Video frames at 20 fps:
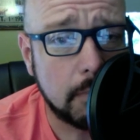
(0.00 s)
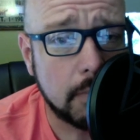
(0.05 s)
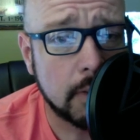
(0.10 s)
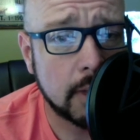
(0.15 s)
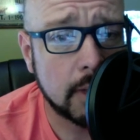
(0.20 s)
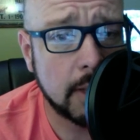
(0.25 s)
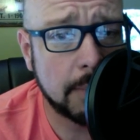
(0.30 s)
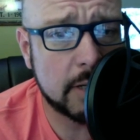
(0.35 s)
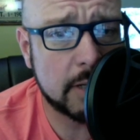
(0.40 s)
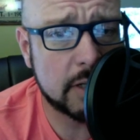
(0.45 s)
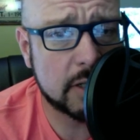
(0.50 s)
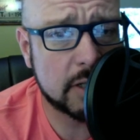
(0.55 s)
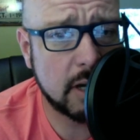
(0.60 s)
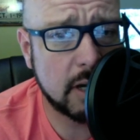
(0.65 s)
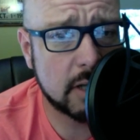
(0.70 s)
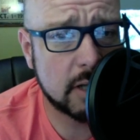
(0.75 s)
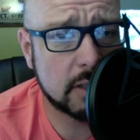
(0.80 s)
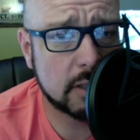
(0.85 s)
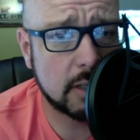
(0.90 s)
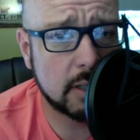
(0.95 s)
that we
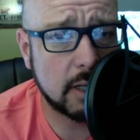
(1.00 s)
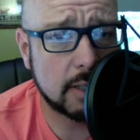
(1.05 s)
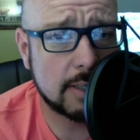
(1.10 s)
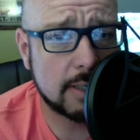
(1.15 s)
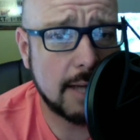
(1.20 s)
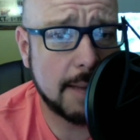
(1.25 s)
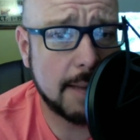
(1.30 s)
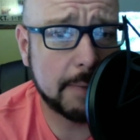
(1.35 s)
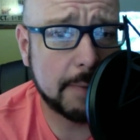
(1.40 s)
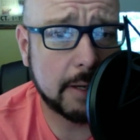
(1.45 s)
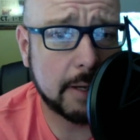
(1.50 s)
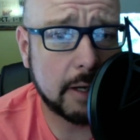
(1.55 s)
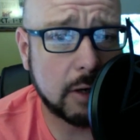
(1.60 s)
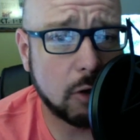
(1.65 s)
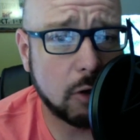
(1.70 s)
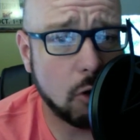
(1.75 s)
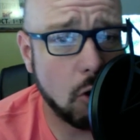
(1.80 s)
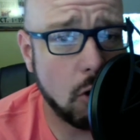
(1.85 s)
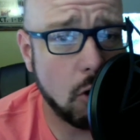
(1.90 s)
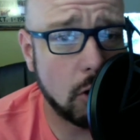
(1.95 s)
discuss a topic
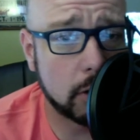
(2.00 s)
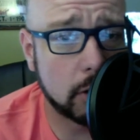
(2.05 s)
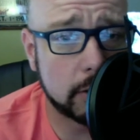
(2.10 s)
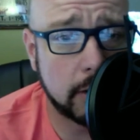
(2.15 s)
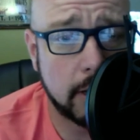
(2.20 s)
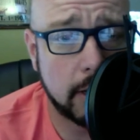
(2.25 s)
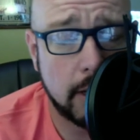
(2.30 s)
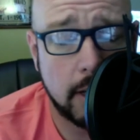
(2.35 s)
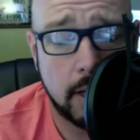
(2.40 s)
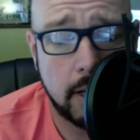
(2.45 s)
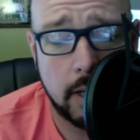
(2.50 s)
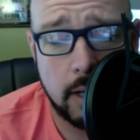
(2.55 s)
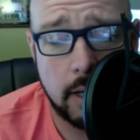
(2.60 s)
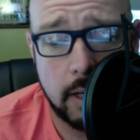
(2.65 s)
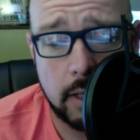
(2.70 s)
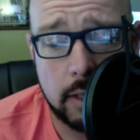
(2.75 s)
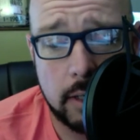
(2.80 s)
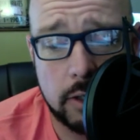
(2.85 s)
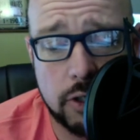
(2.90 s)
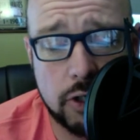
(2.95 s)
called
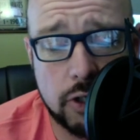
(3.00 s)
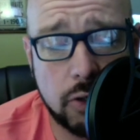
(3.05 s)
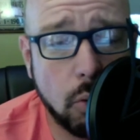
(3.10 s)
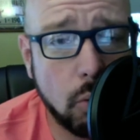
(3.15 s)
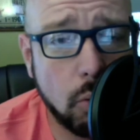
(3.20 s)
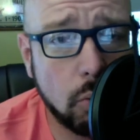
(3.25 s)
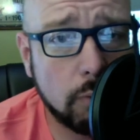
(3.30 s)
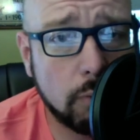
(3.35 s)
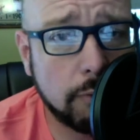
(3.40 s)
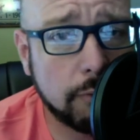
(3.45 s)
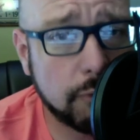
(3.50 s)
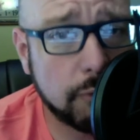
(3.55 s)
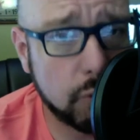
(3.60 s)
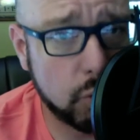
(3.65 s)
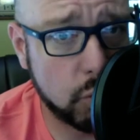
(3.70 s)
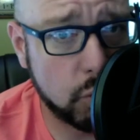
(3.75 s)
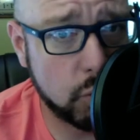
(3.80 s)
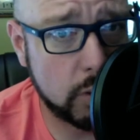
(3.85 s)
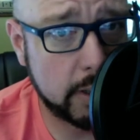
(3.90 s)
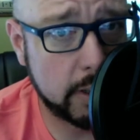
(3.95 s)
soul
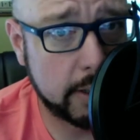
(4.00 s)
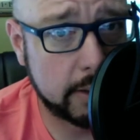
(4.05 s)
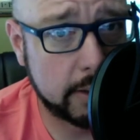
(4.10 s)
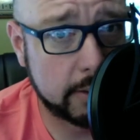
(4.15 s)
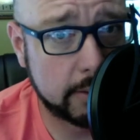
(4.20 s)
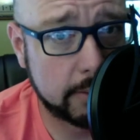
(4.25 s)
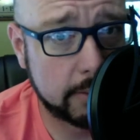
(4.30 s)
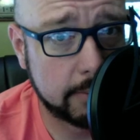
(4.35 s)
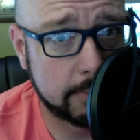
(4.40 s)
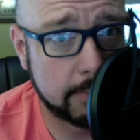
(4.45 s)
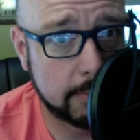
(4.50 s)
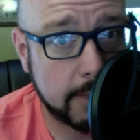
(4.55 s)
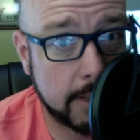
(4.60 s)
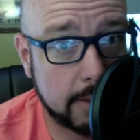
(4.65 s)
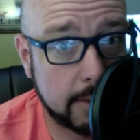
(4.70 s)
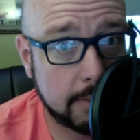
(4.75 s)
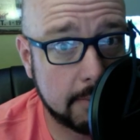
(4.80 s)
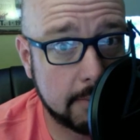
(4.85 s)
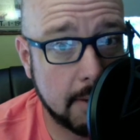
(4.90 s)
food, right?